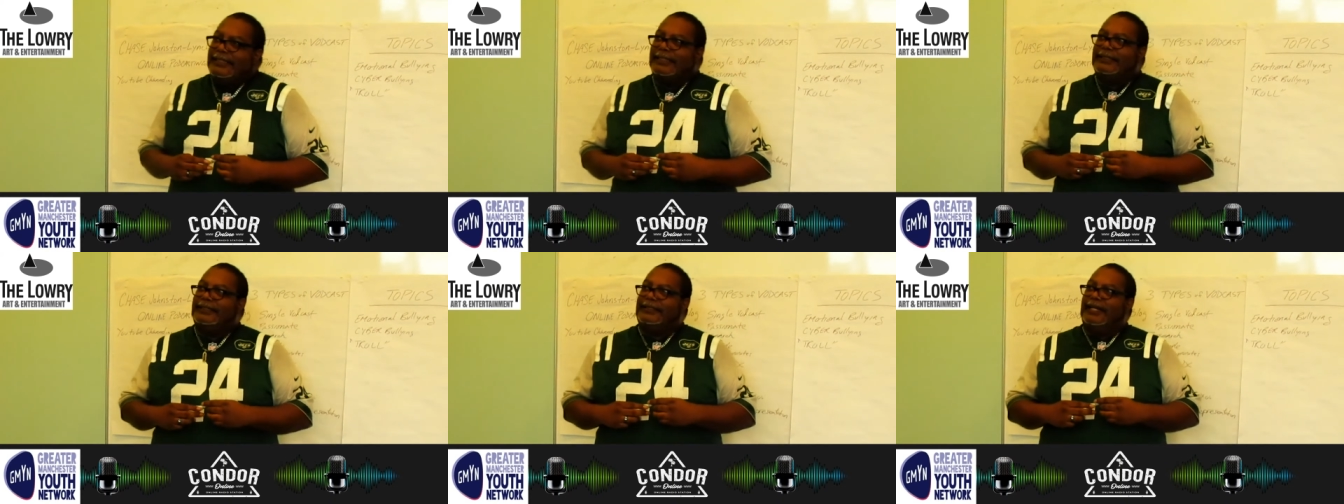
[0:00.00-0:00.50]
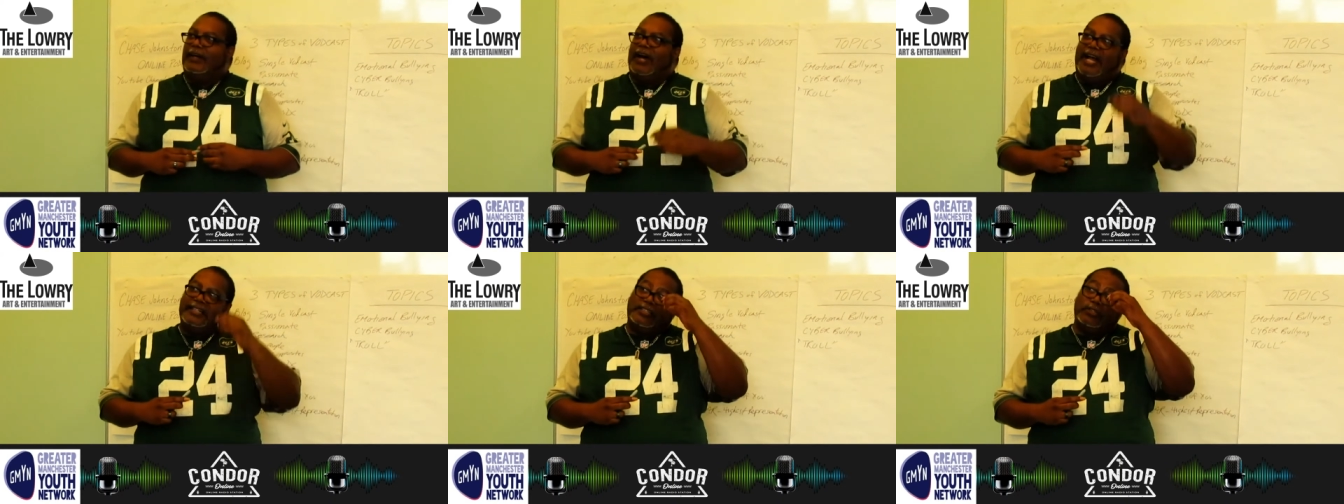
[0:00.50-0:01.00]
in you know
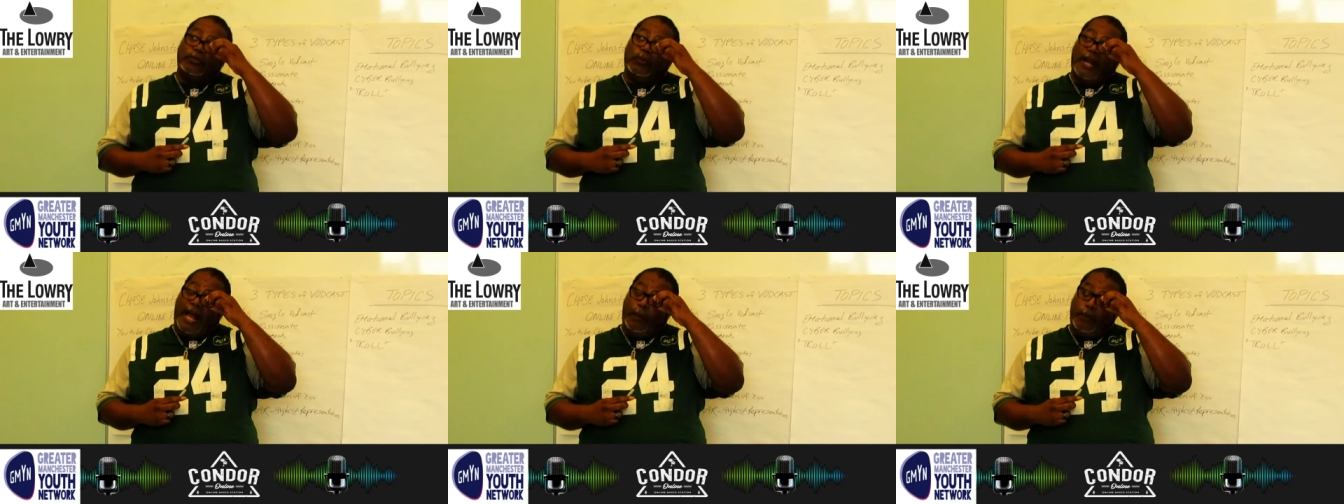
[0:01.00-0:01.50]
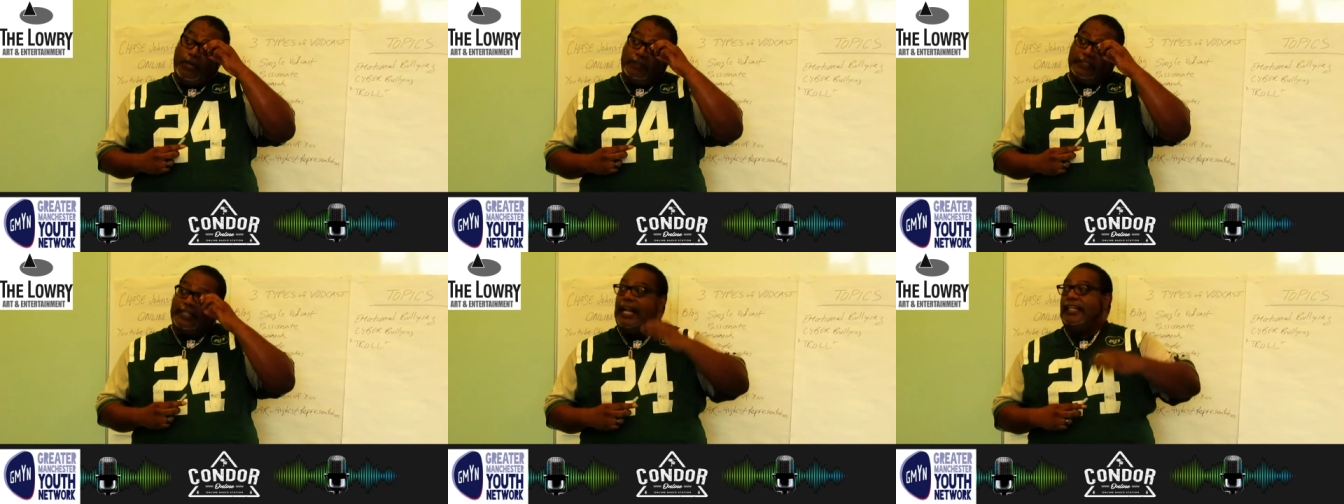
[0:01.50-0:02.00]
high school, when I went
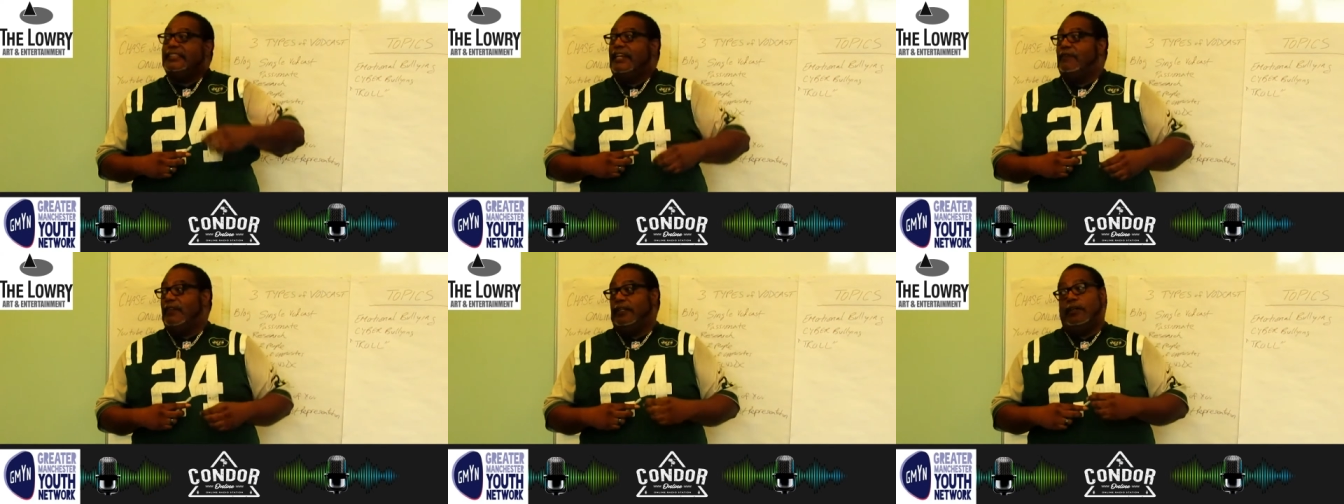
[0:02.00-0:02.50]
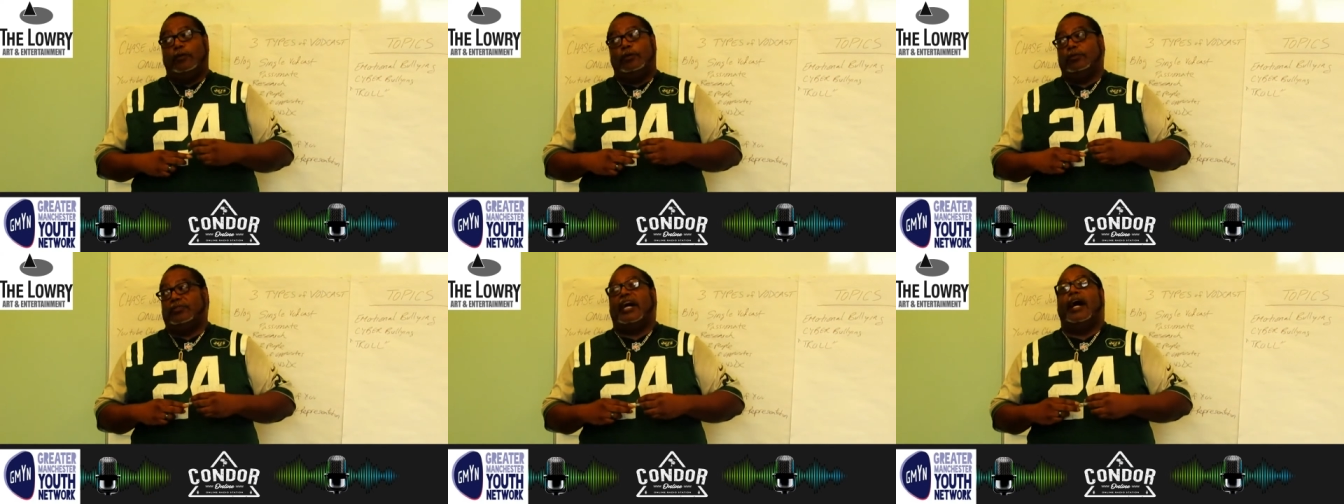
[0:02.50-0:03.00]
off to college, I figured,
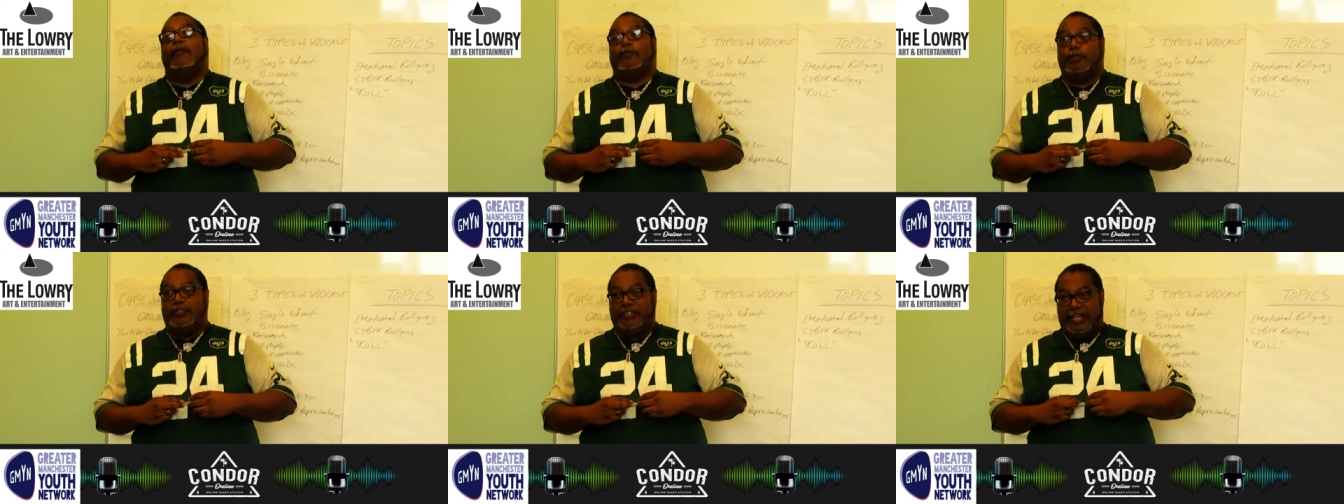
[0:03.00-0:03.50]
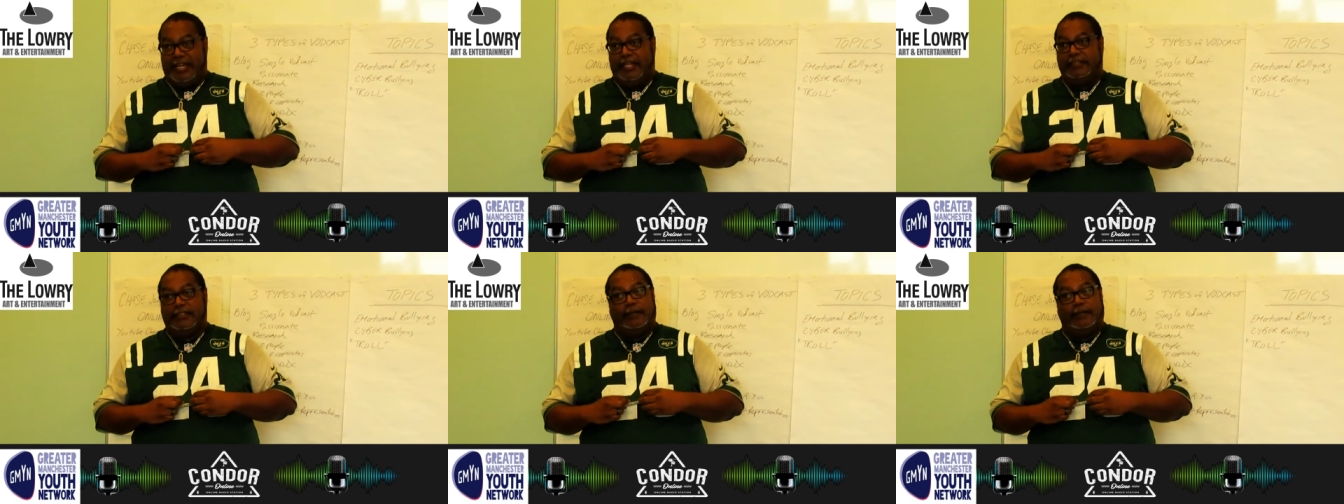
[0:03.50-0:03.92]
oh, it's time for a change.